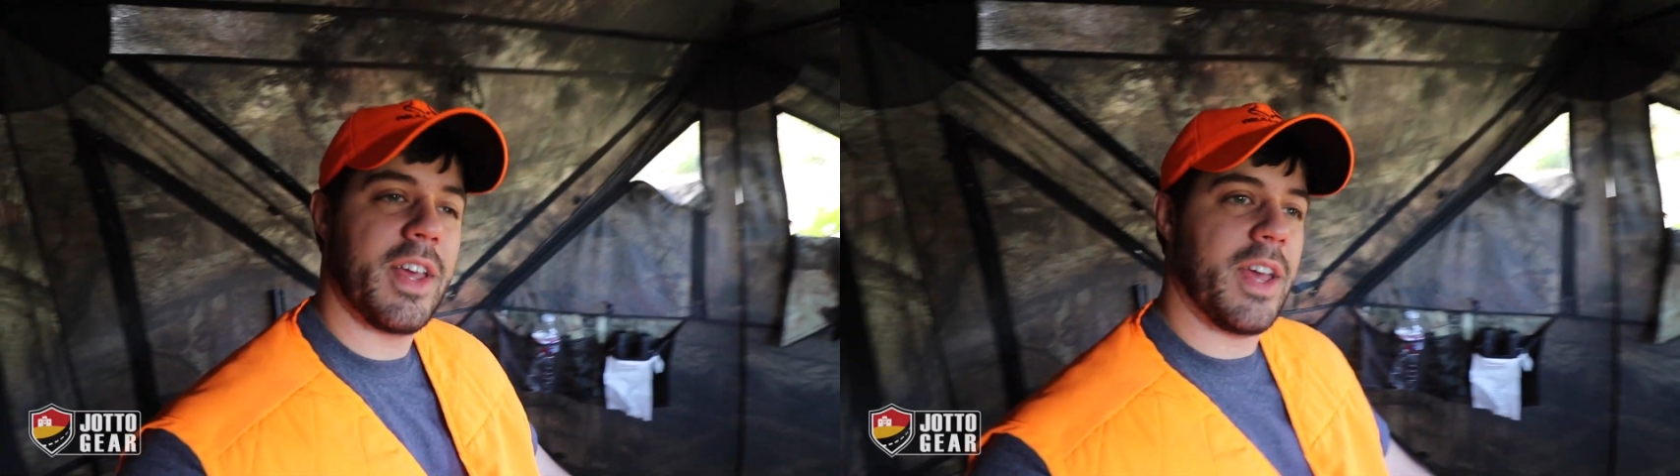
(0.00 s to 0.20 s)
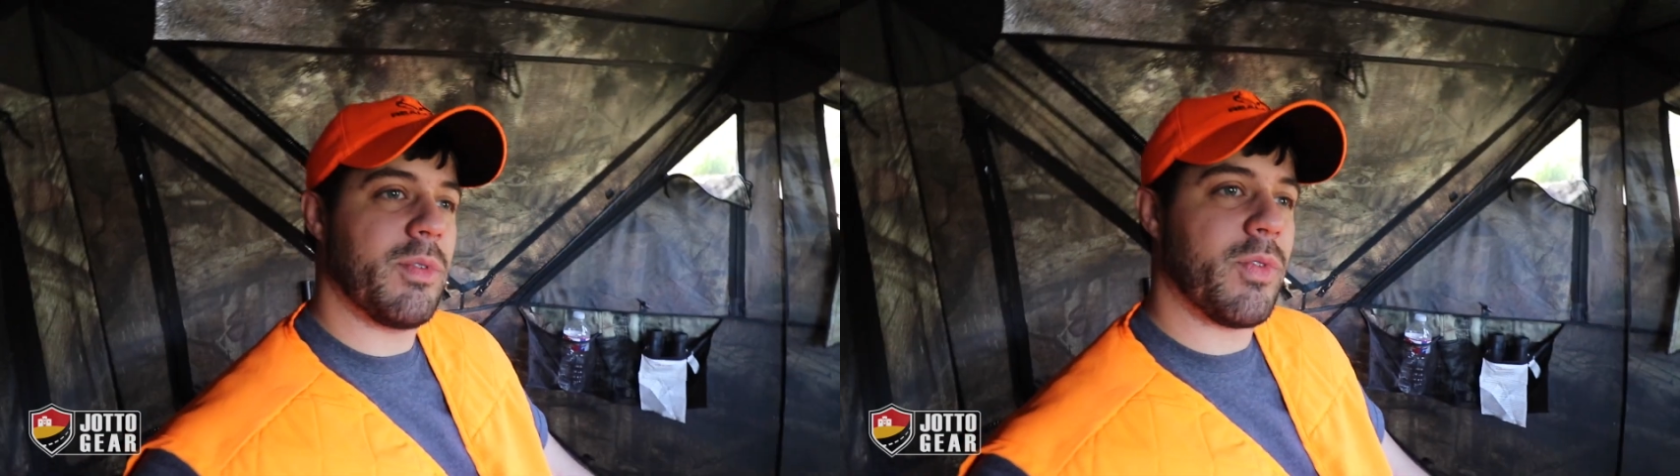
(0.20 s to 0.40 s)

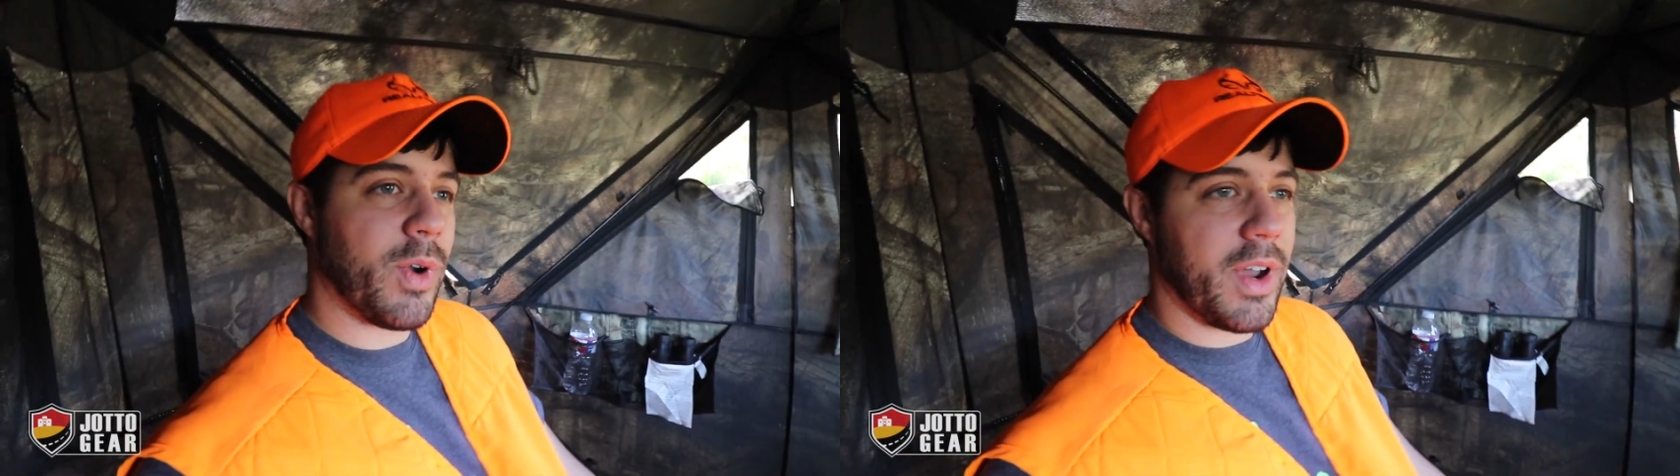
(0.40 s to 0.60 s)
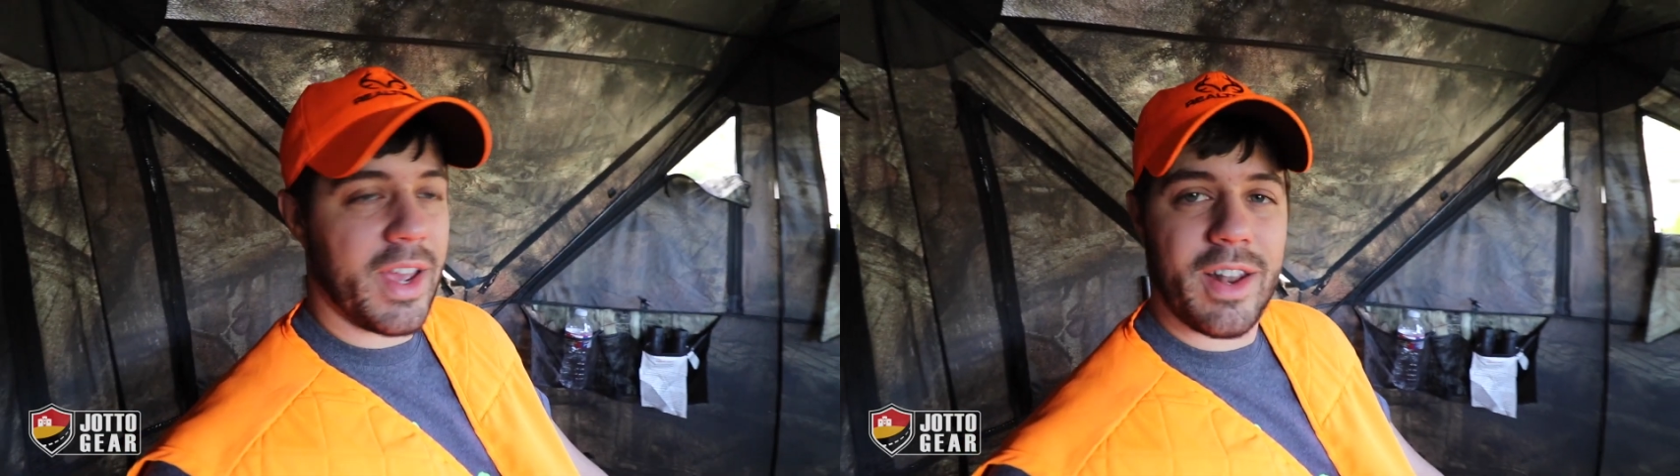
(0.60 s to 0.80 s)
and
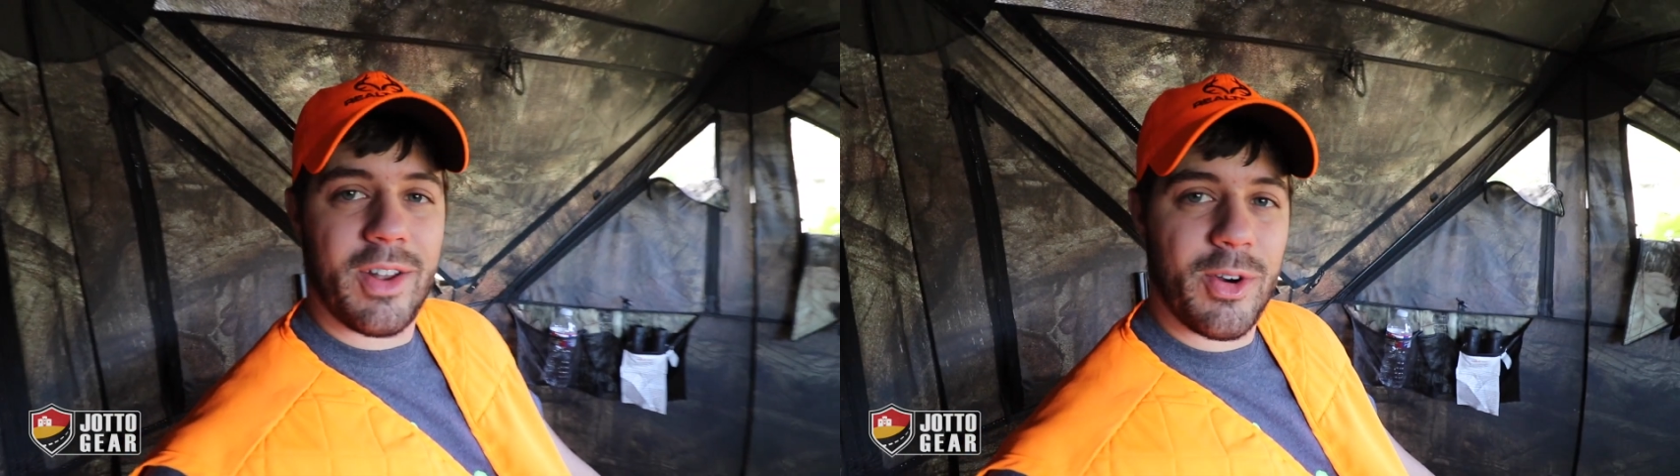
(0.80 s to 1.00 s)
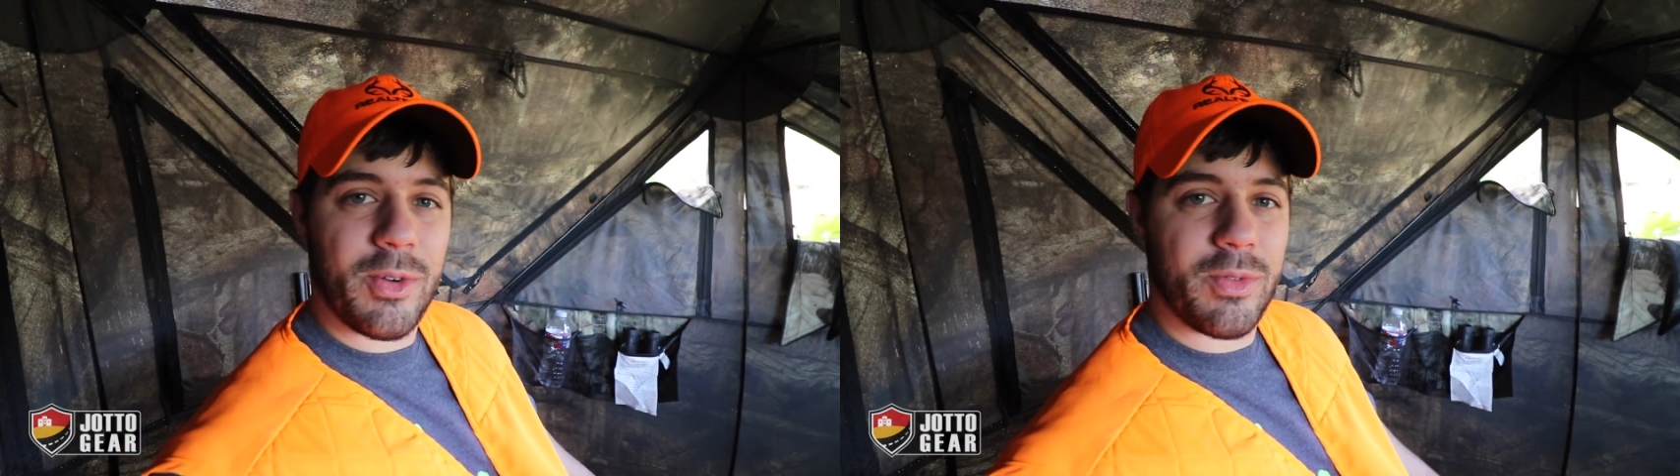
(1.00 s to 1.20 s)
before I head
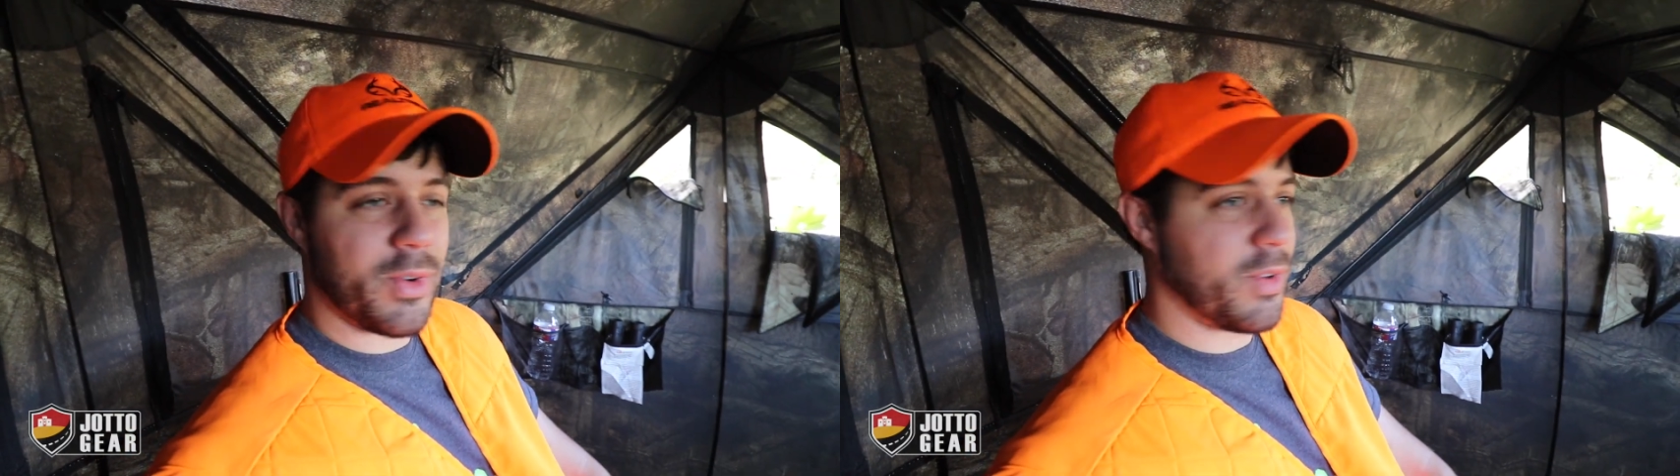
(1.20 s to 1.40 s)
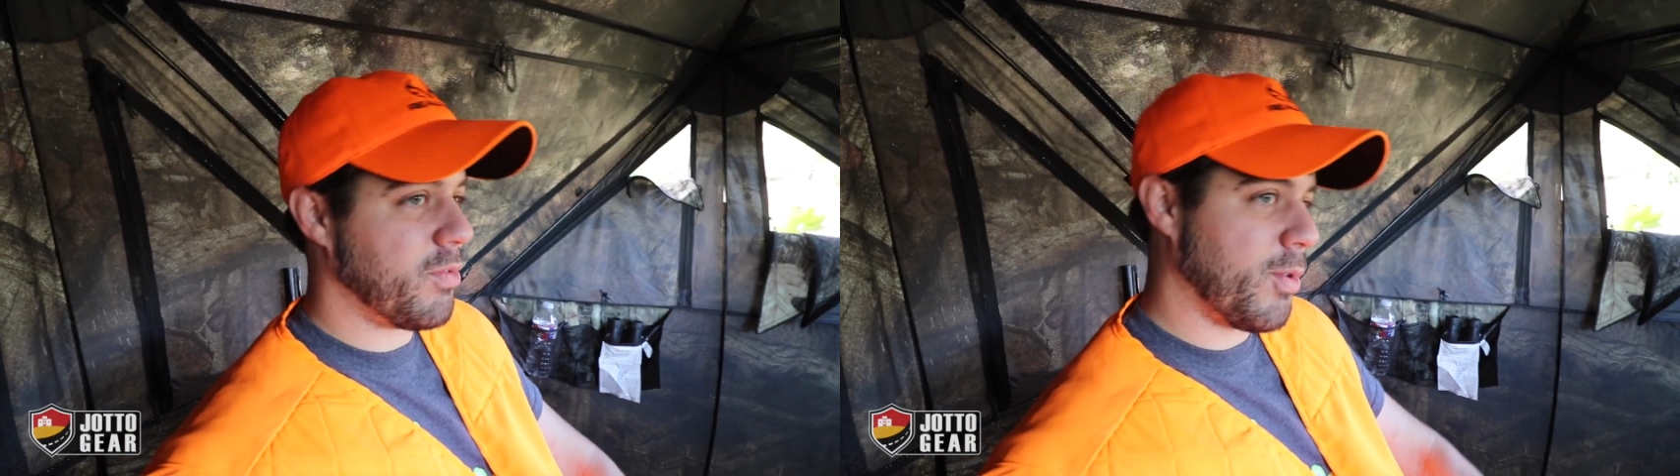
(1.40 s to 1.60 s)
home
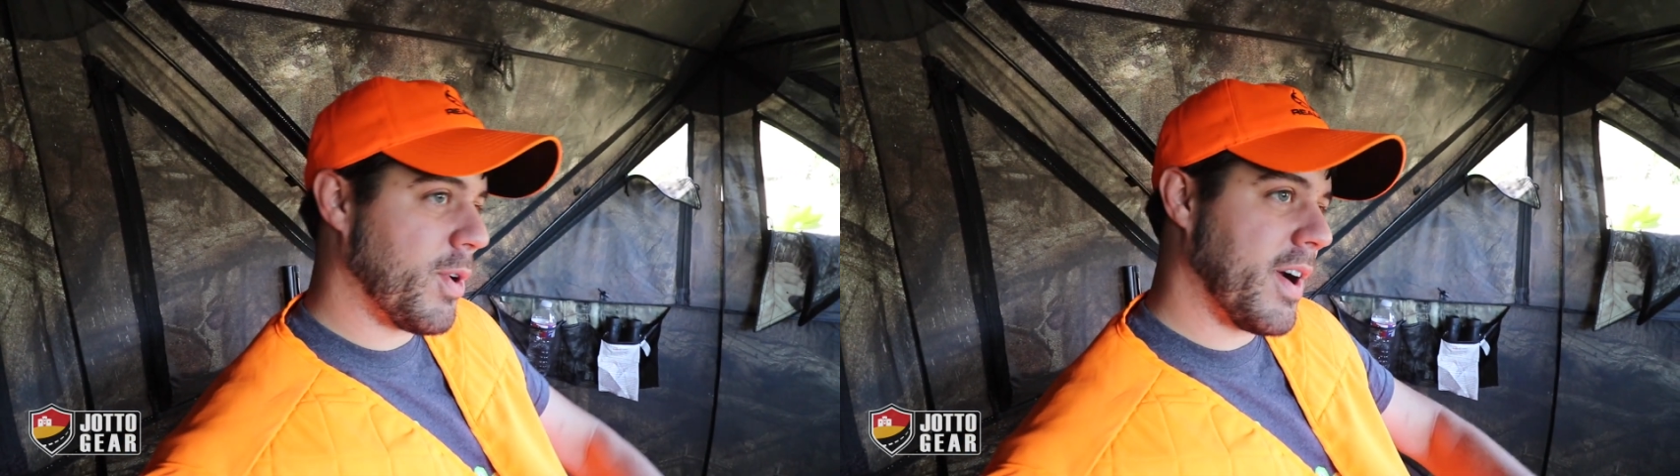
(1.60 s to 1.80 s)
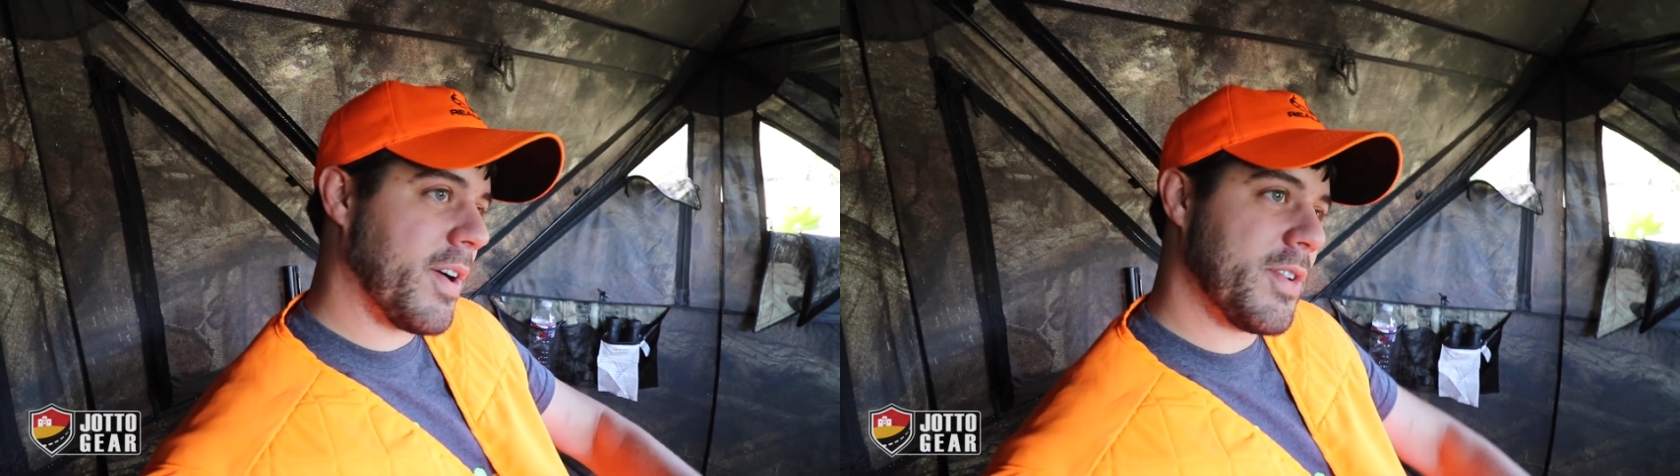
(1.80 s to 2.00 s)
for a
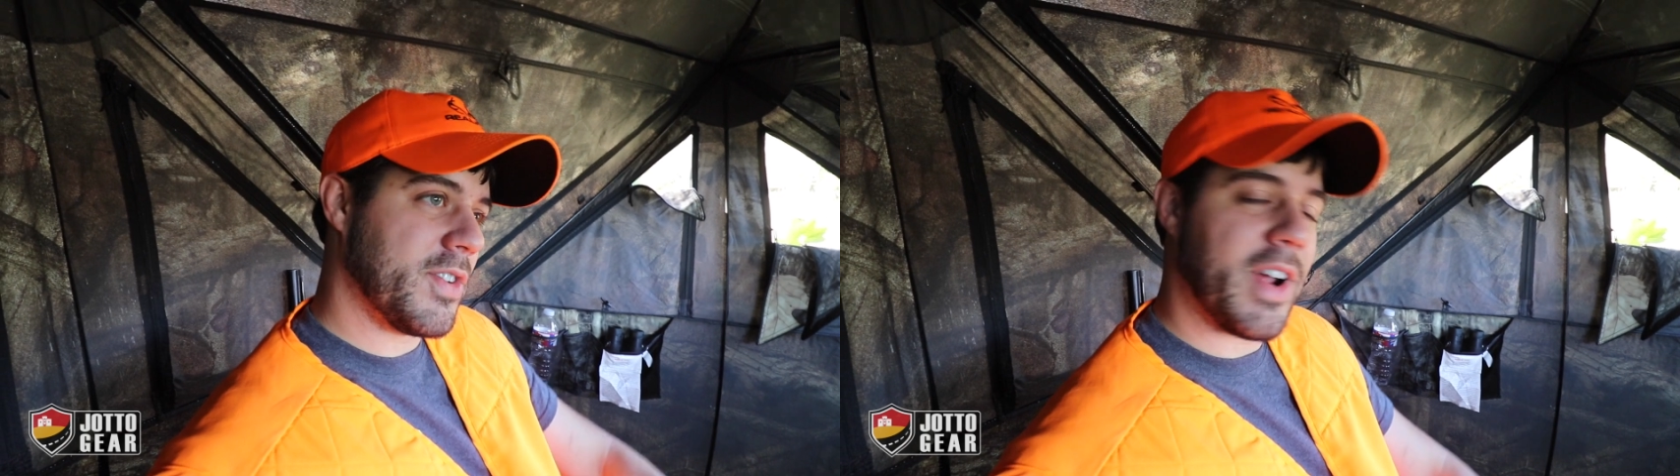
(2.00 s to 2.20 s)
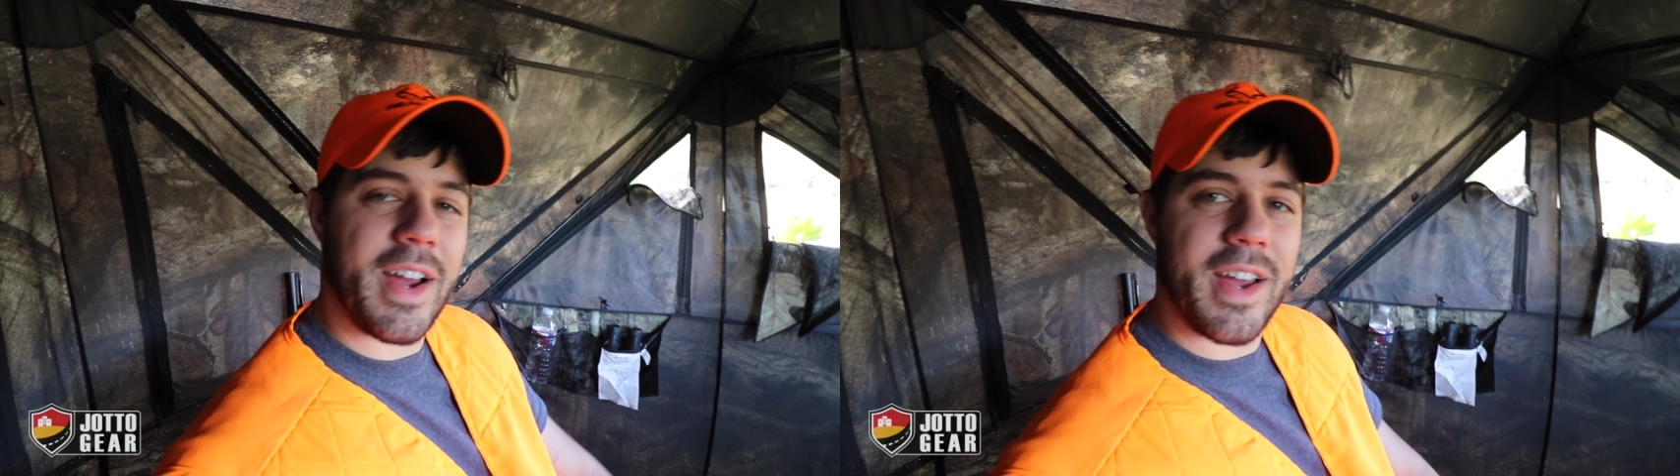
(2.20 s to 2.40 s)
four-hour
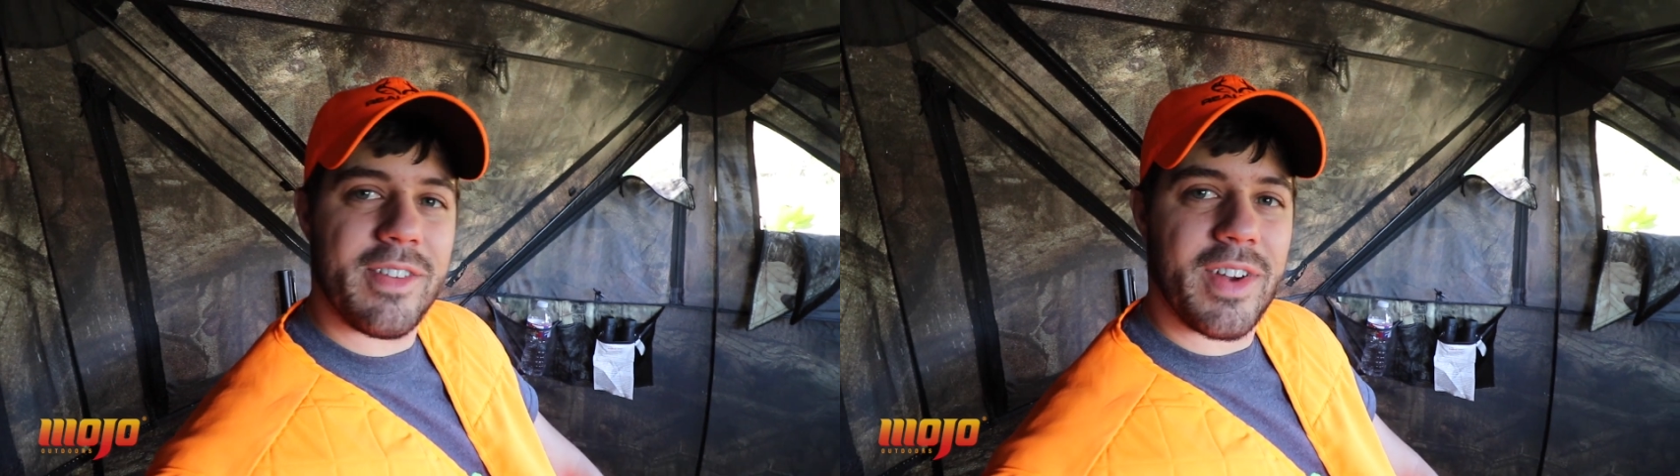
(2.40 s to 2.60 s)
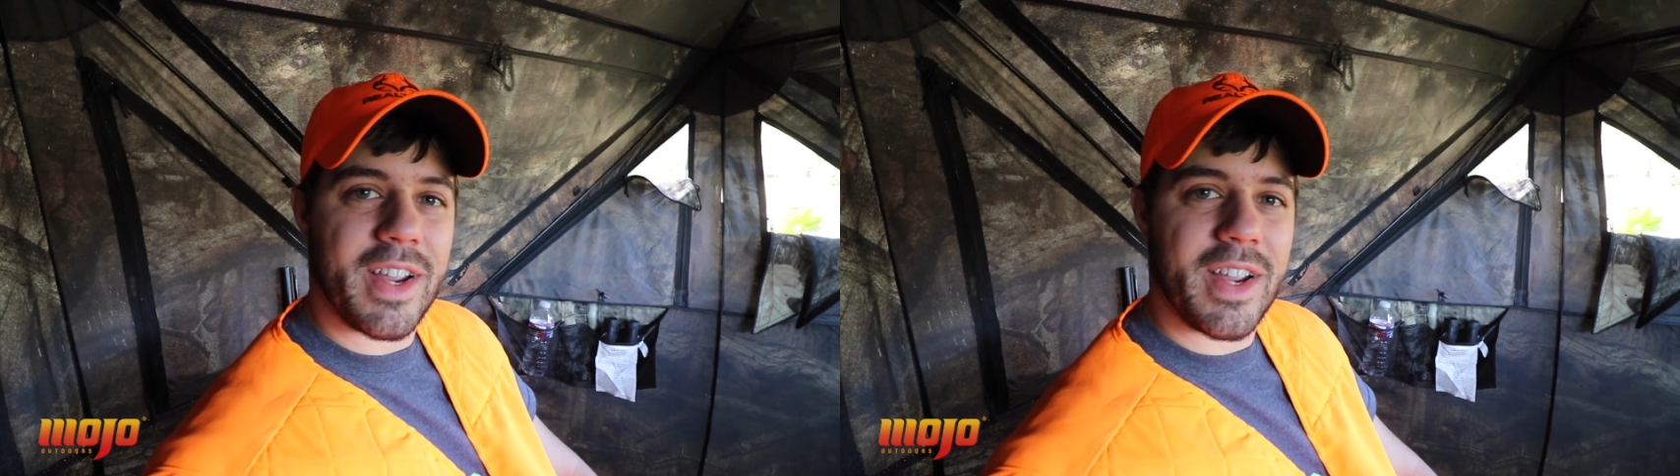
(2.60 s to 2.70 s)
drive,